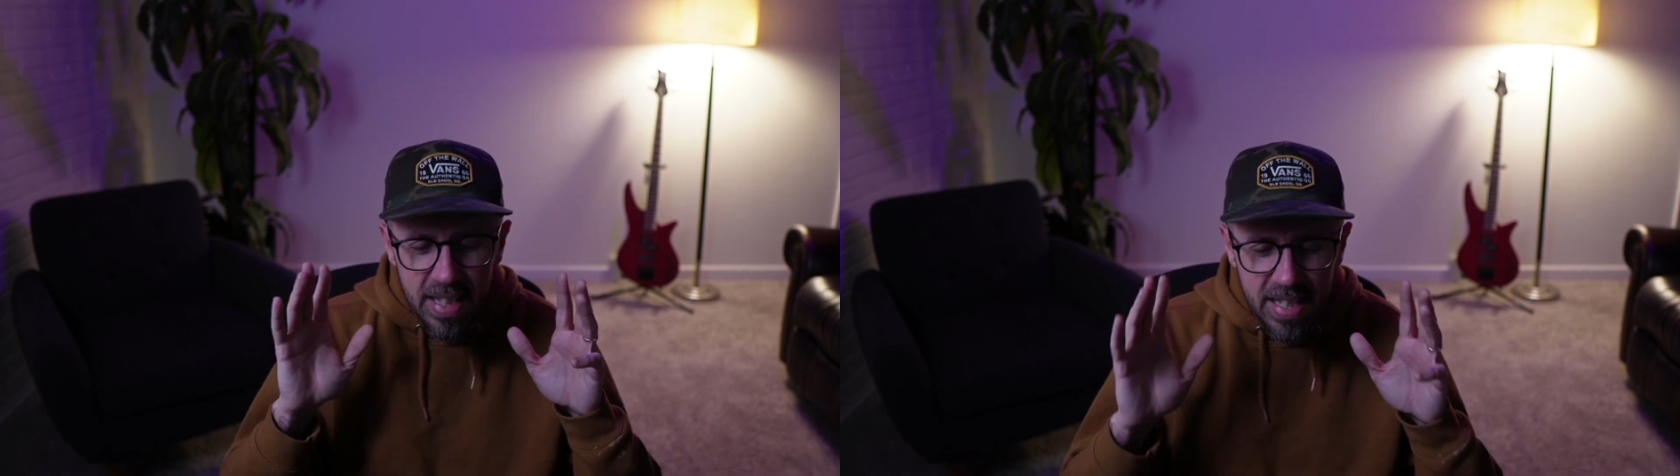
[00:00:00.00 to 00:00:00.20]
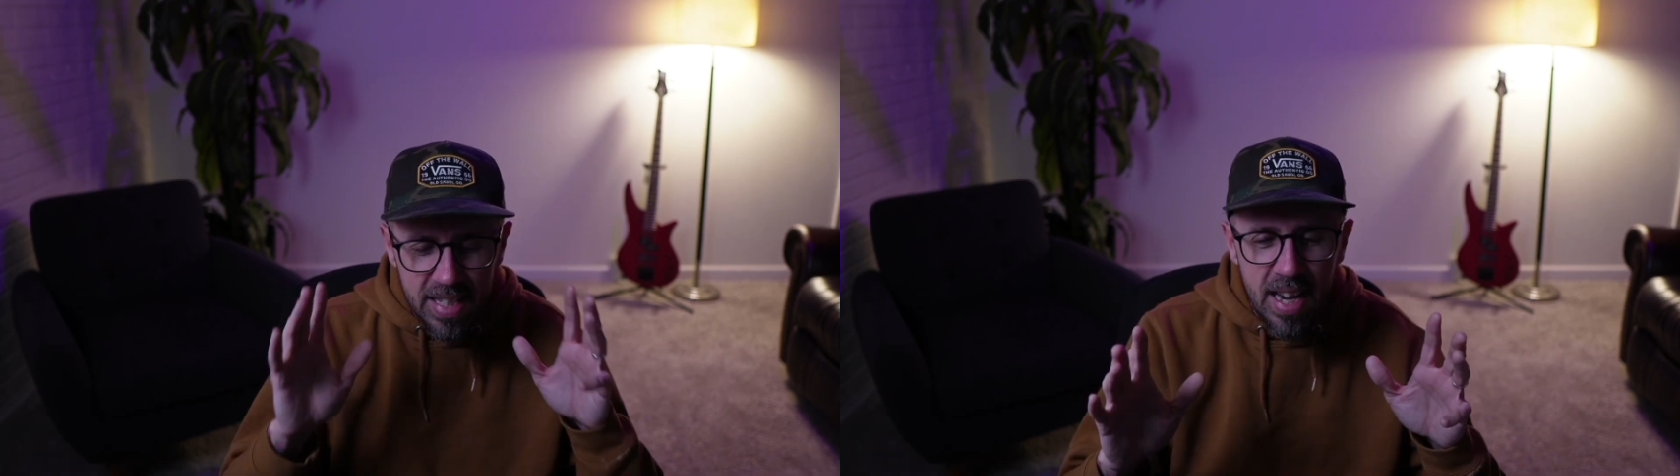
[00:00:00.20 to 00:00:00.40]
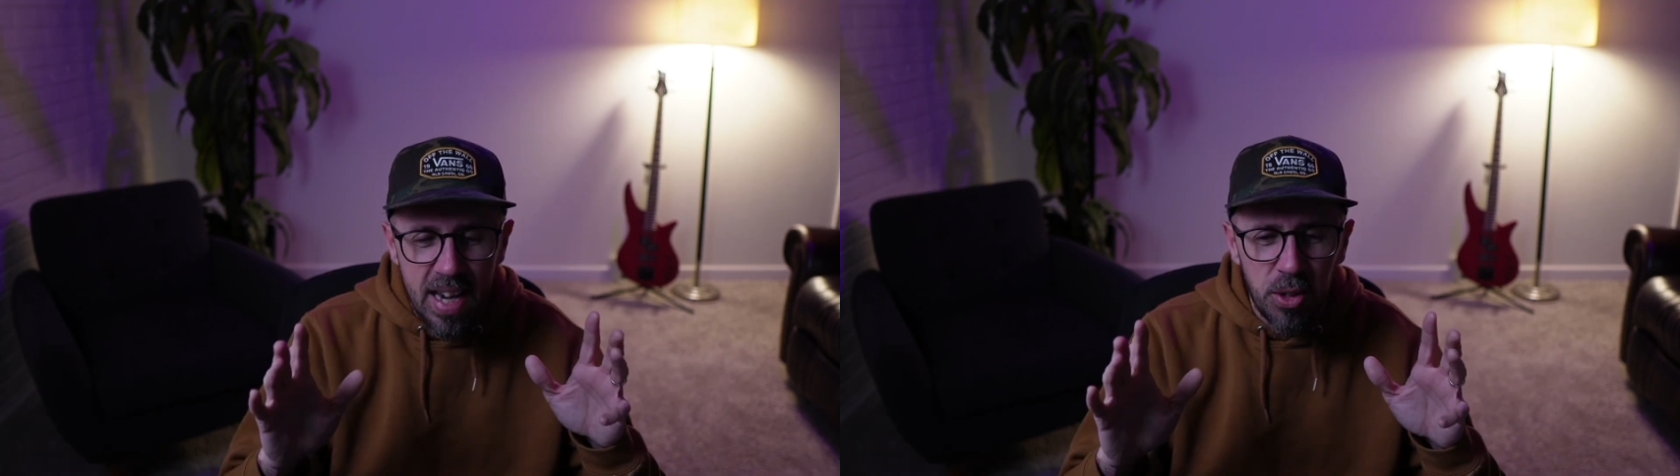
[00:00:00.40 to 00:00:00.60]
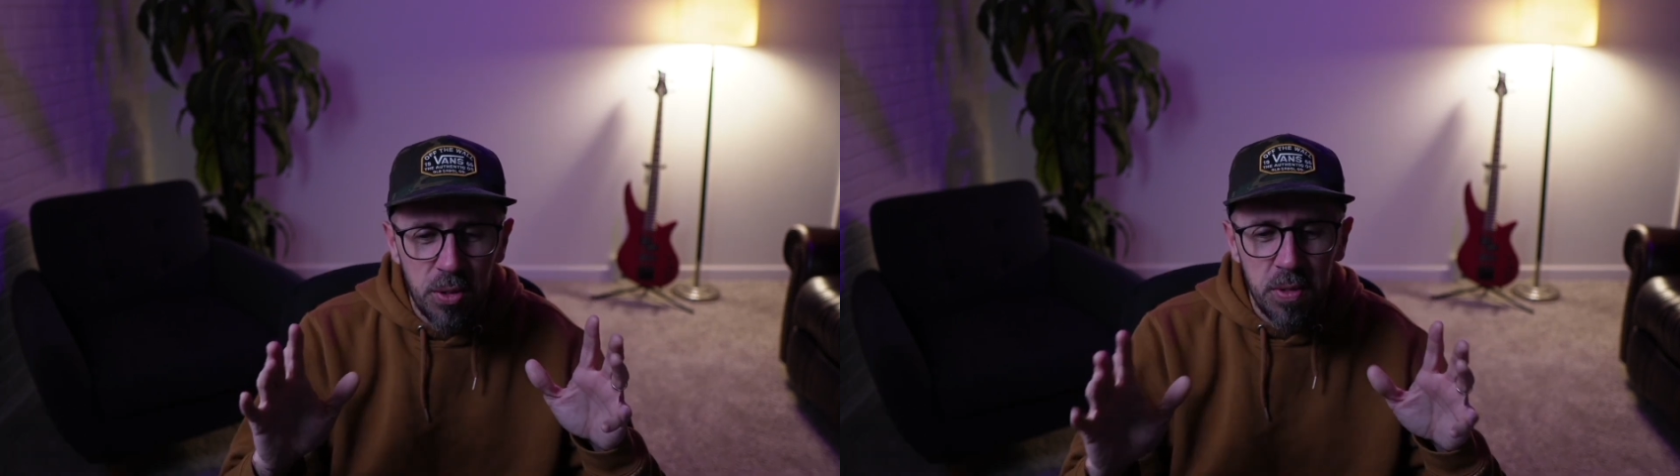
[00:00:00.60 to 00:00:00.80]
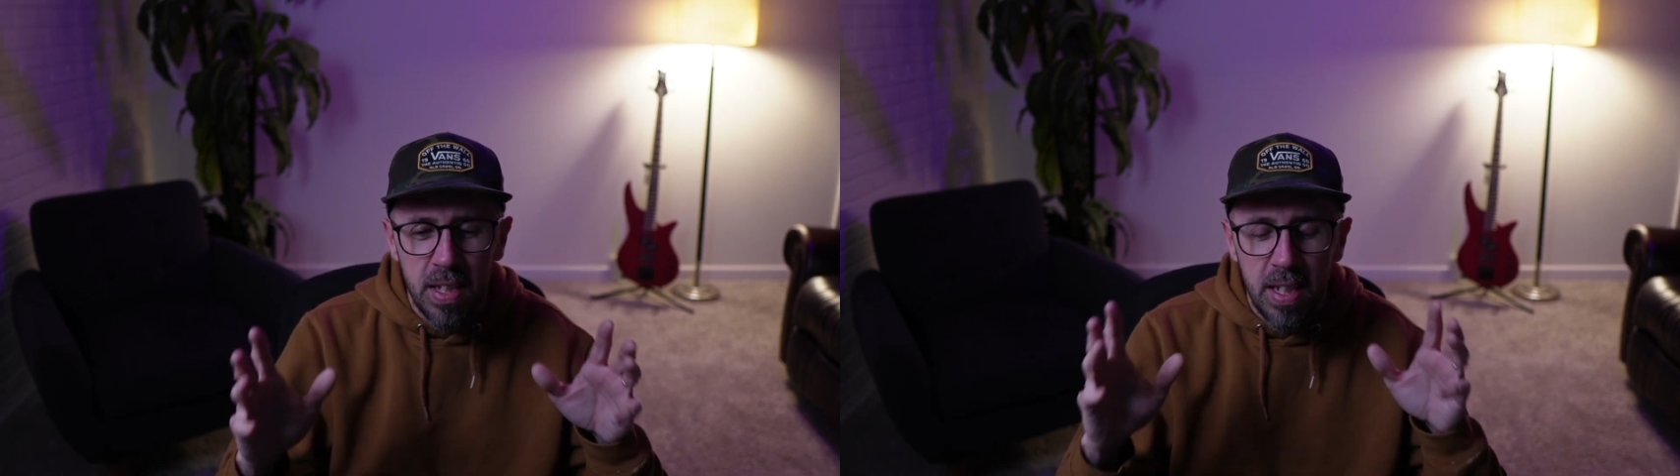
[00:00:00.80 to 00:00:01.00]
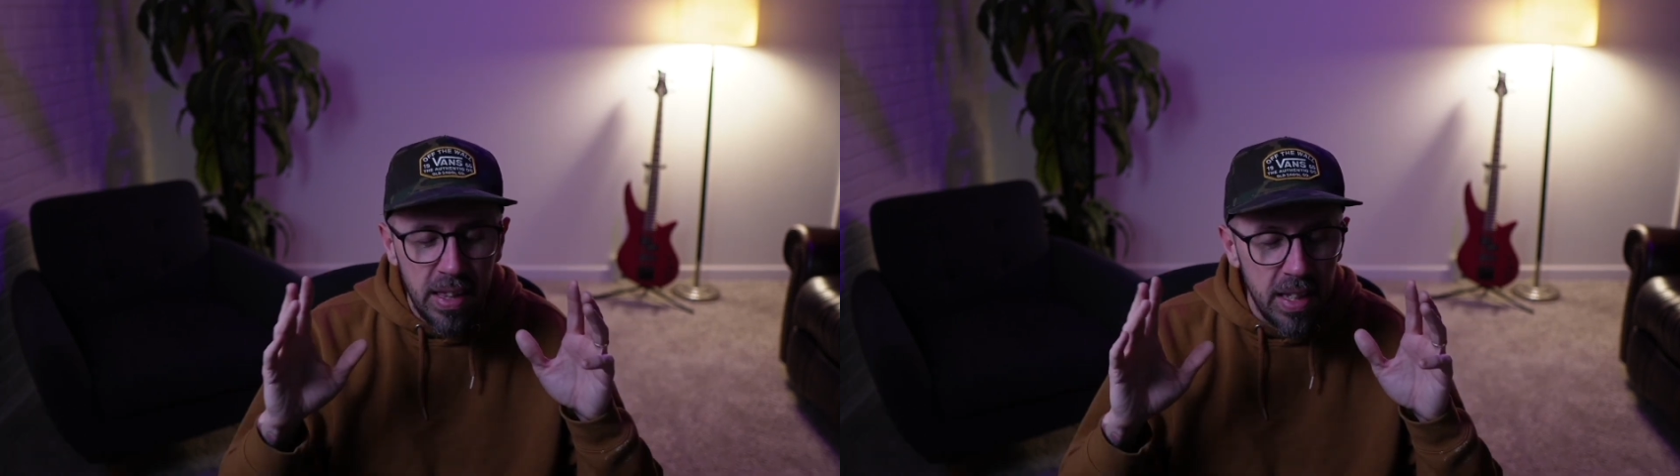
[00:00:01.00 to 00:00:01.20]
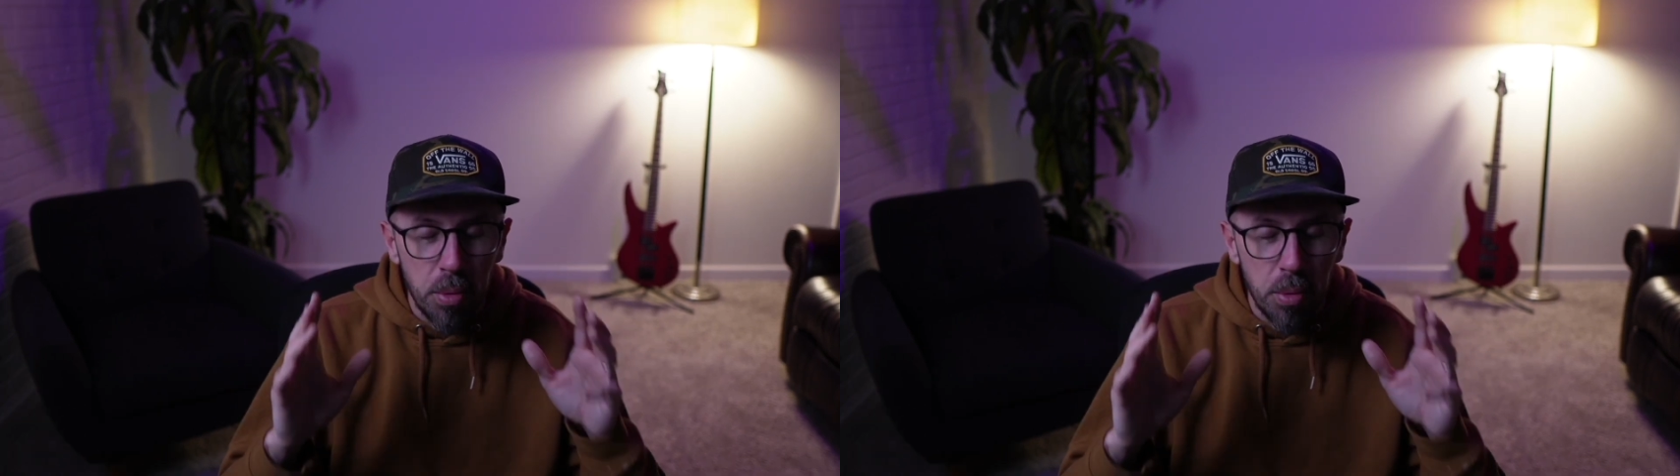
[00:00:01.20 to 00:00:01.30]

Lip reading: The sound and